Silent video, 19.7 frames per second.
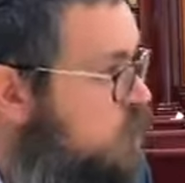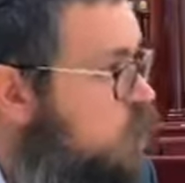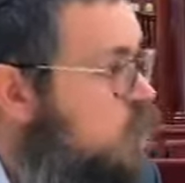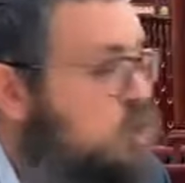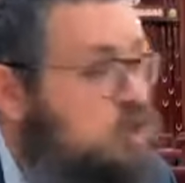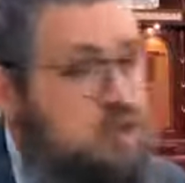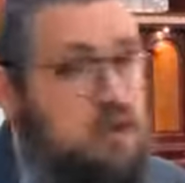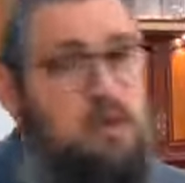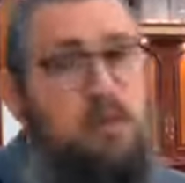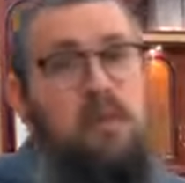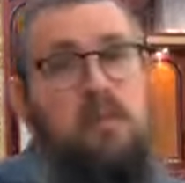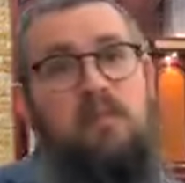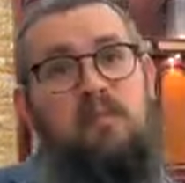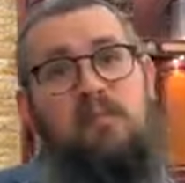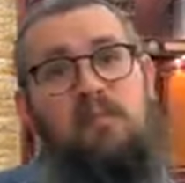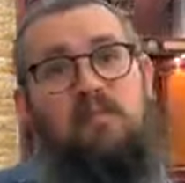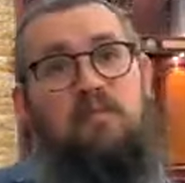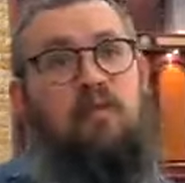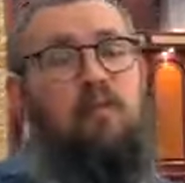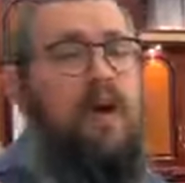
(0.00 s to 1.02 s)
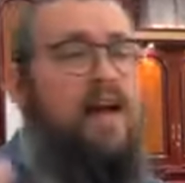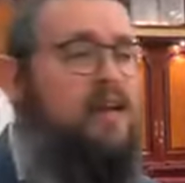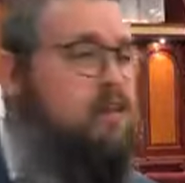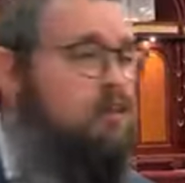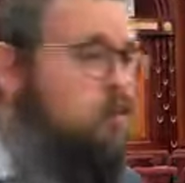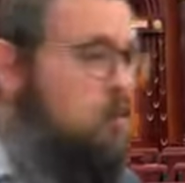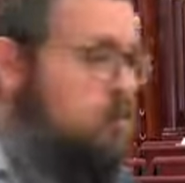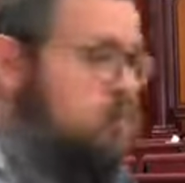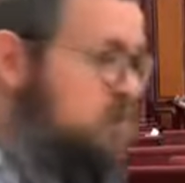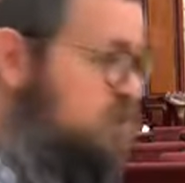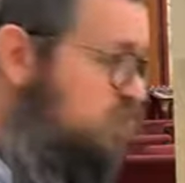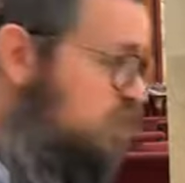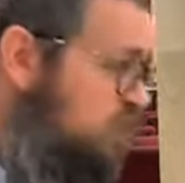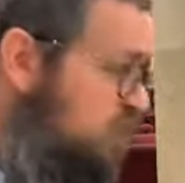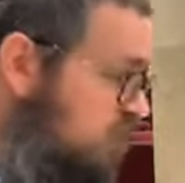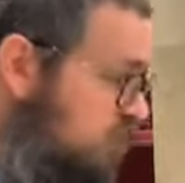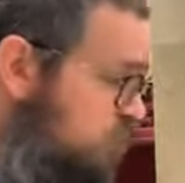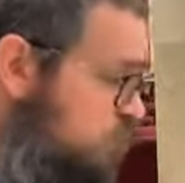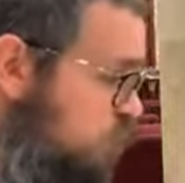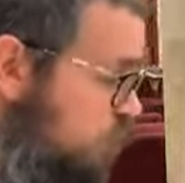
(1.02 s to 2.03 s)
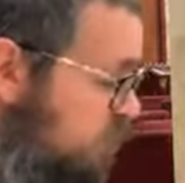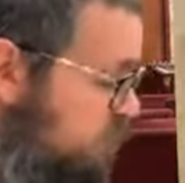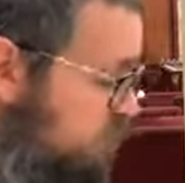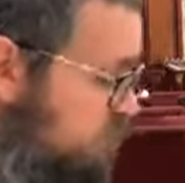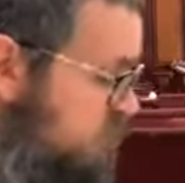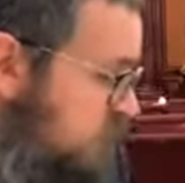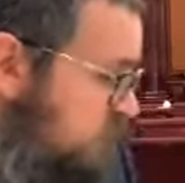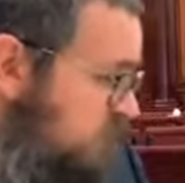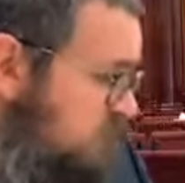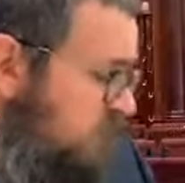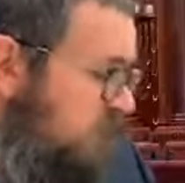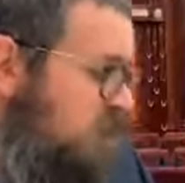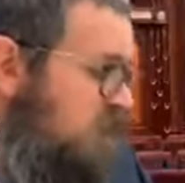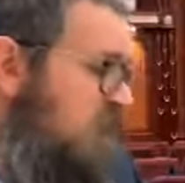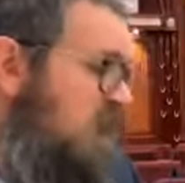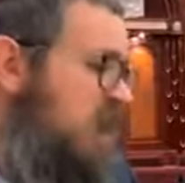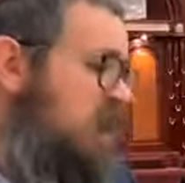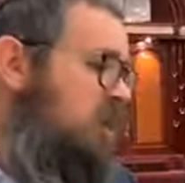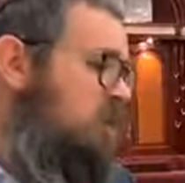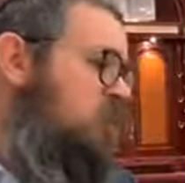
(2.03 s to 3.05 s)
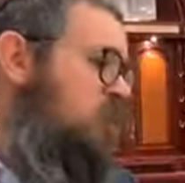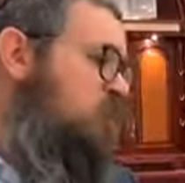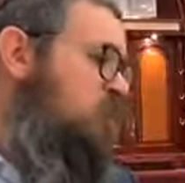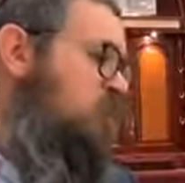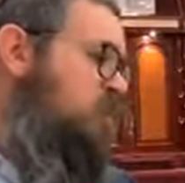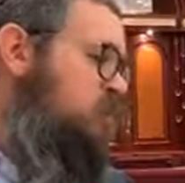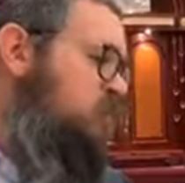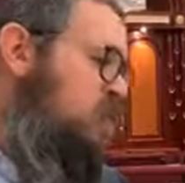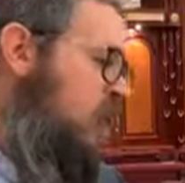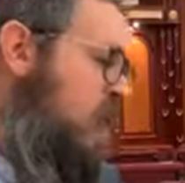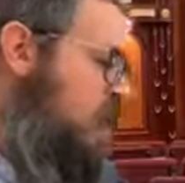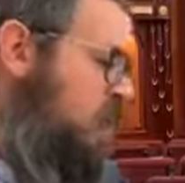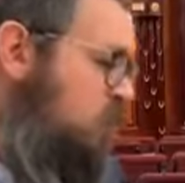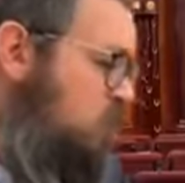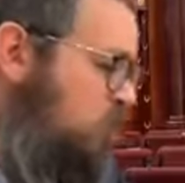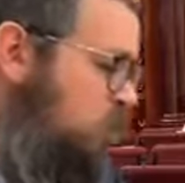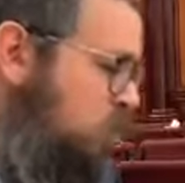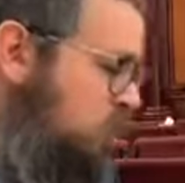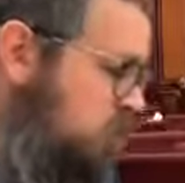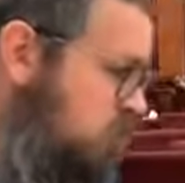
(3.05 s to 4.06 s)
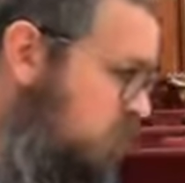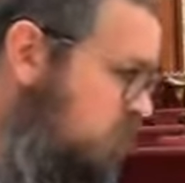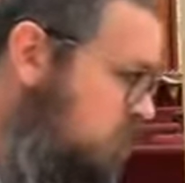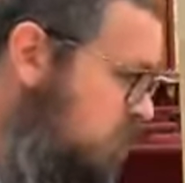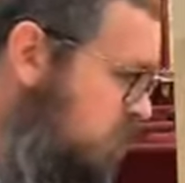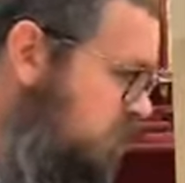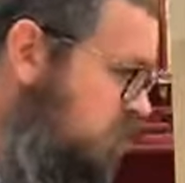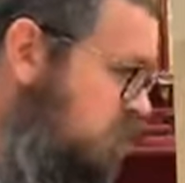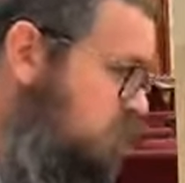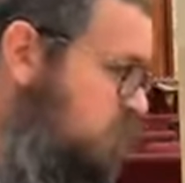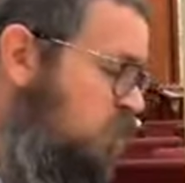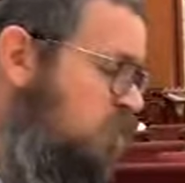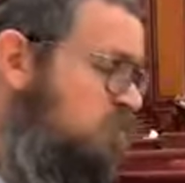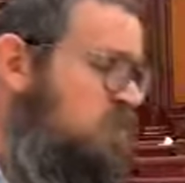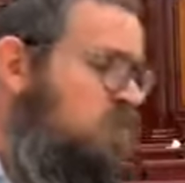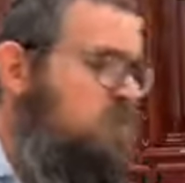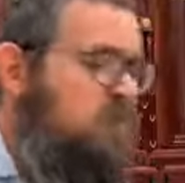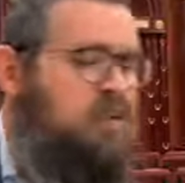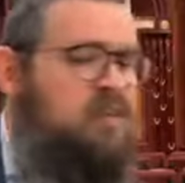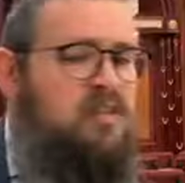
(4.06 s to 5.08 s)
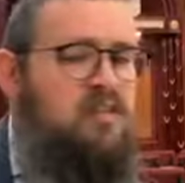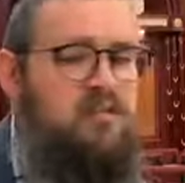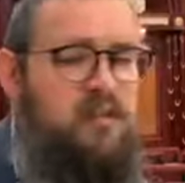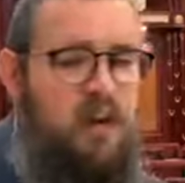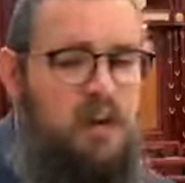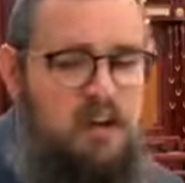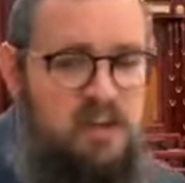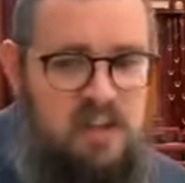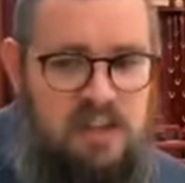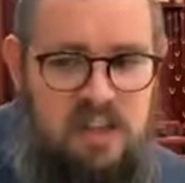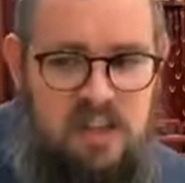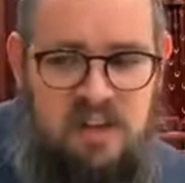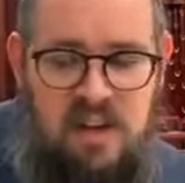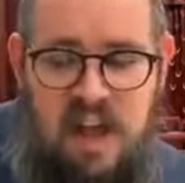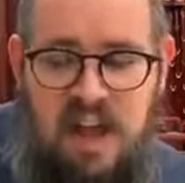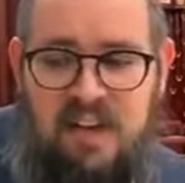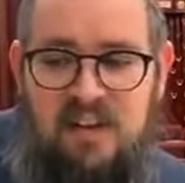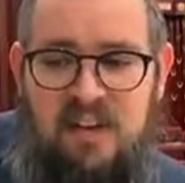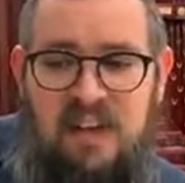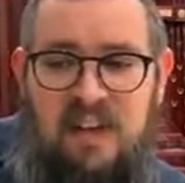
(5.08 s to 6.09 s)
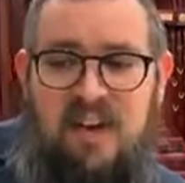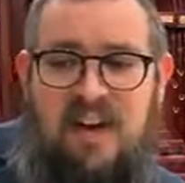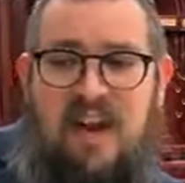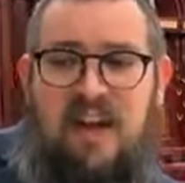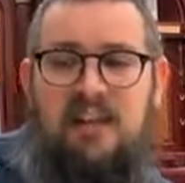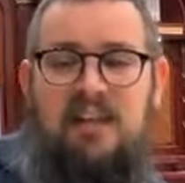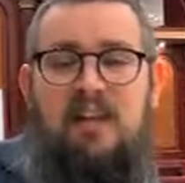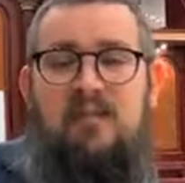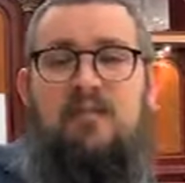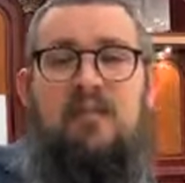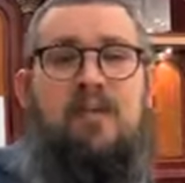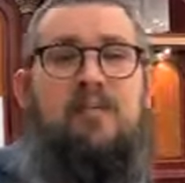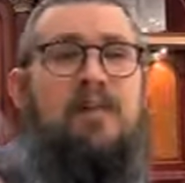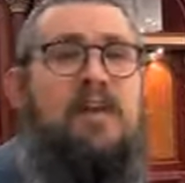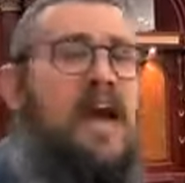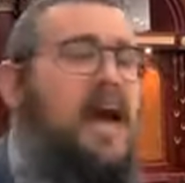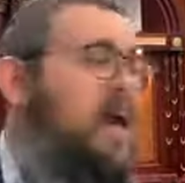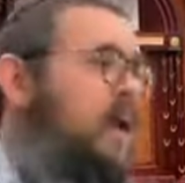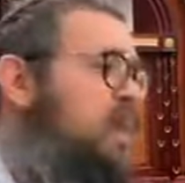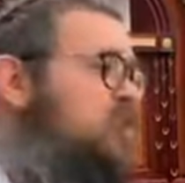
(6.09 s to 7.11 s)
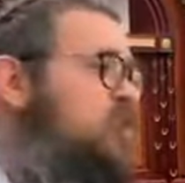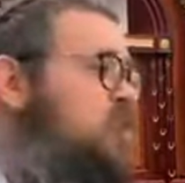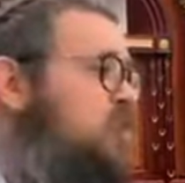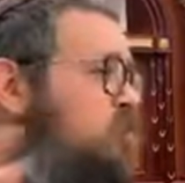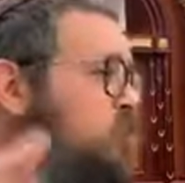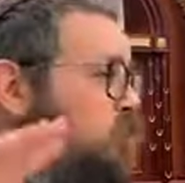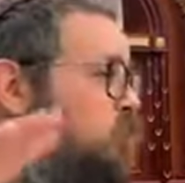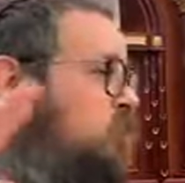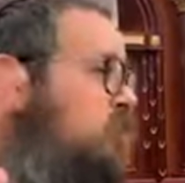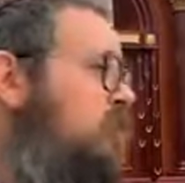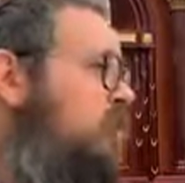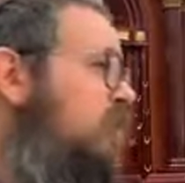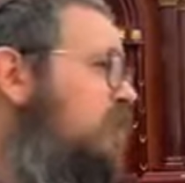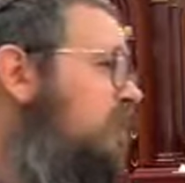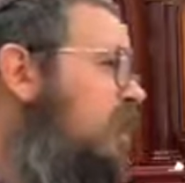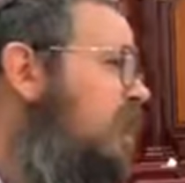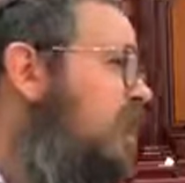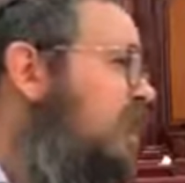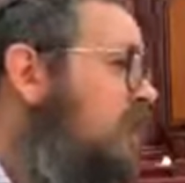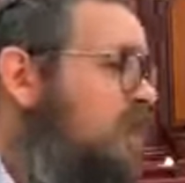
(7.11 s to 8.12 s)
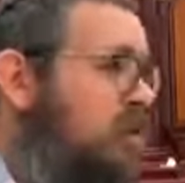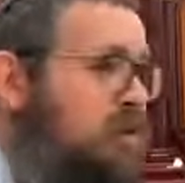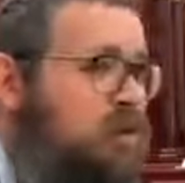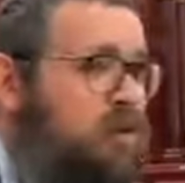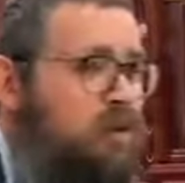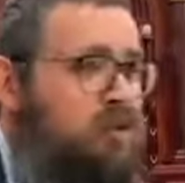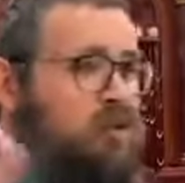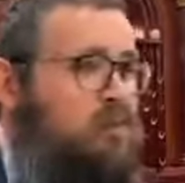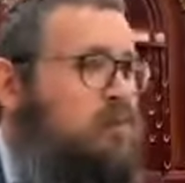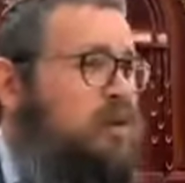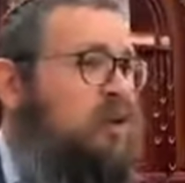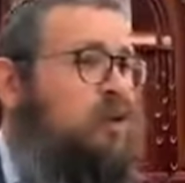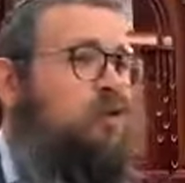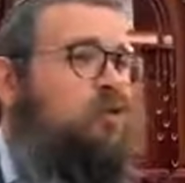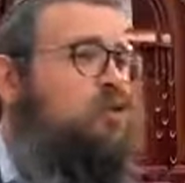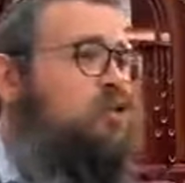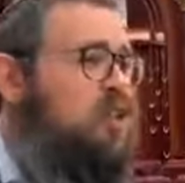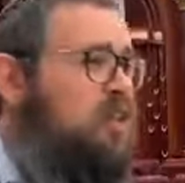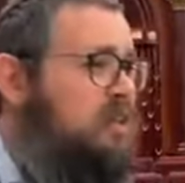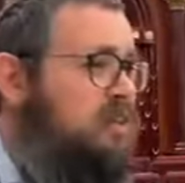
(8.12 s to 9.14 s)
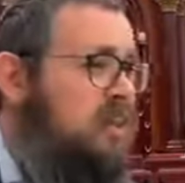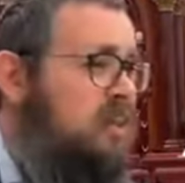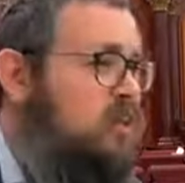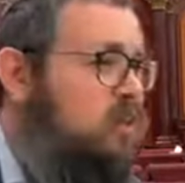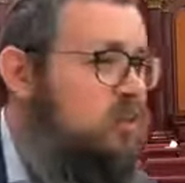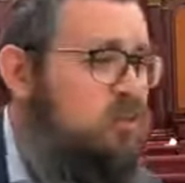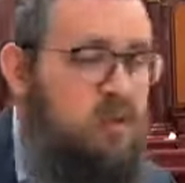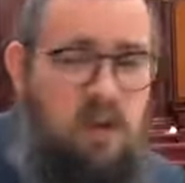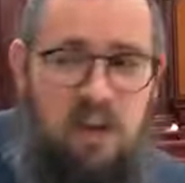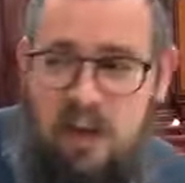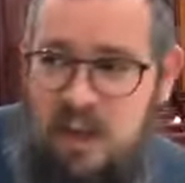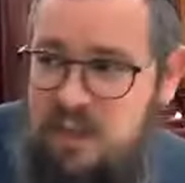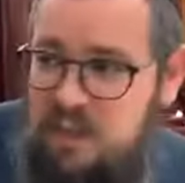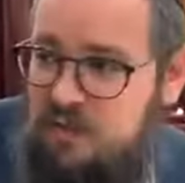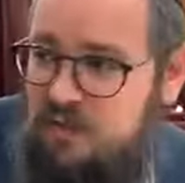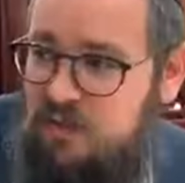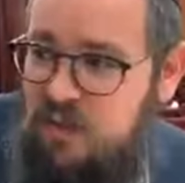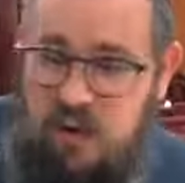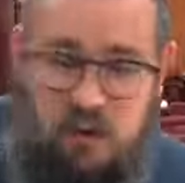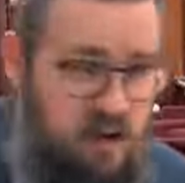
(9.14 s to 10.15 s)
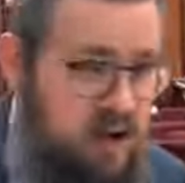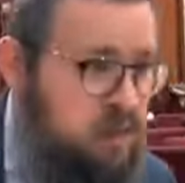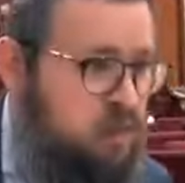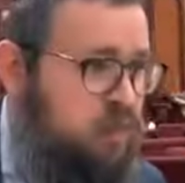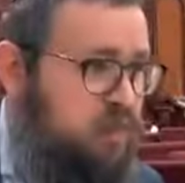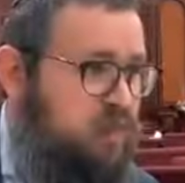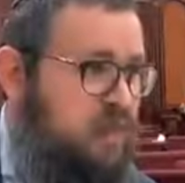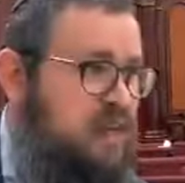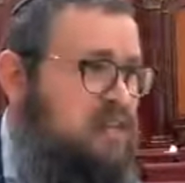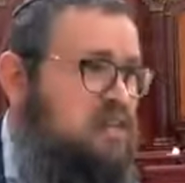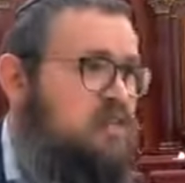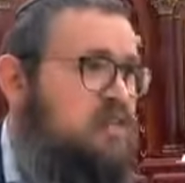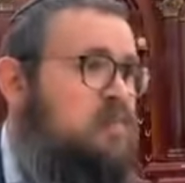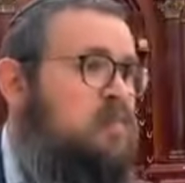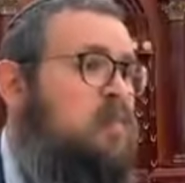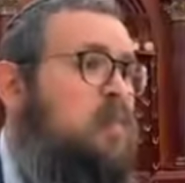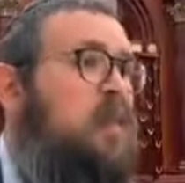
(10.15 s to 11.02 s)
So when you do a mitzvah, you can draw from something very high. You could be miyachid yichudim elyonim, you could be meisif eiris and connect and be miyachid shem kutchabrichu shchinta. You could do all kinds of incredible things.